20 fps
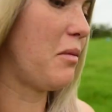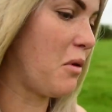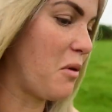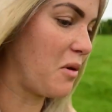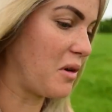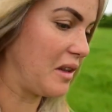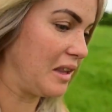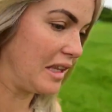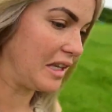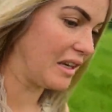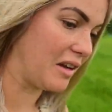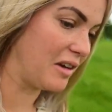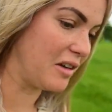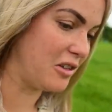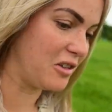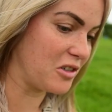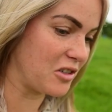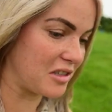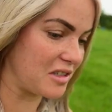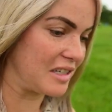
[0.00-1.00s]
Poor Leon
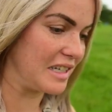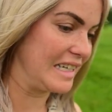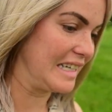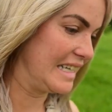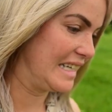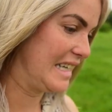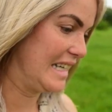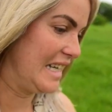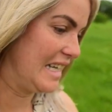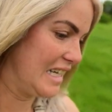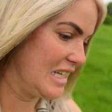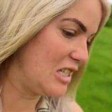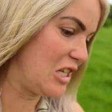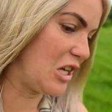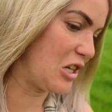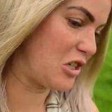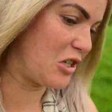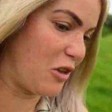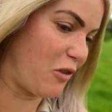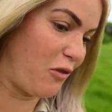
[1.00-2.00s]
just
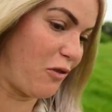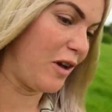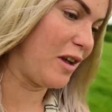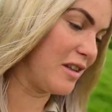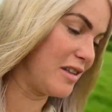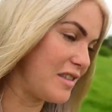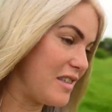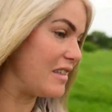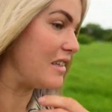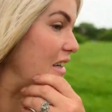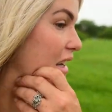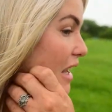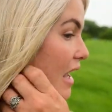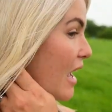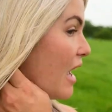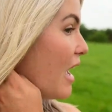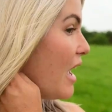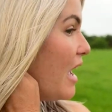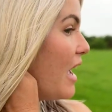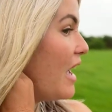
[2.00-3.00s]
touched the fence and
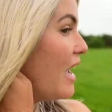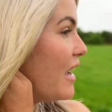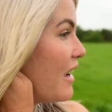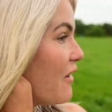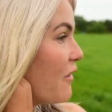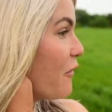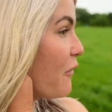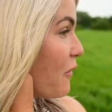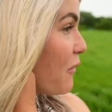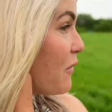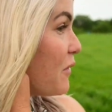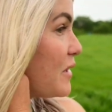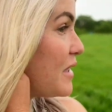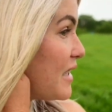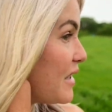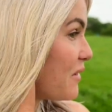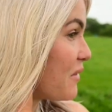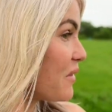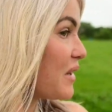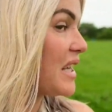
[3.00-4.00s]

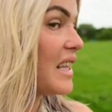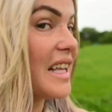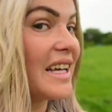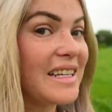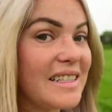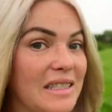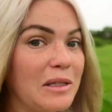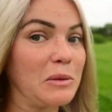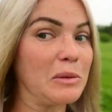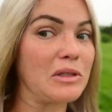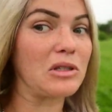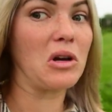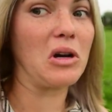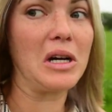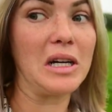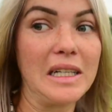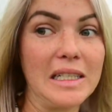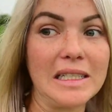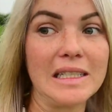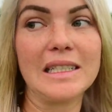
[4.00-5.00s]
didn't realize it was
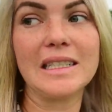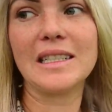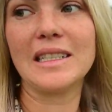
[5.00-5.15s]
on.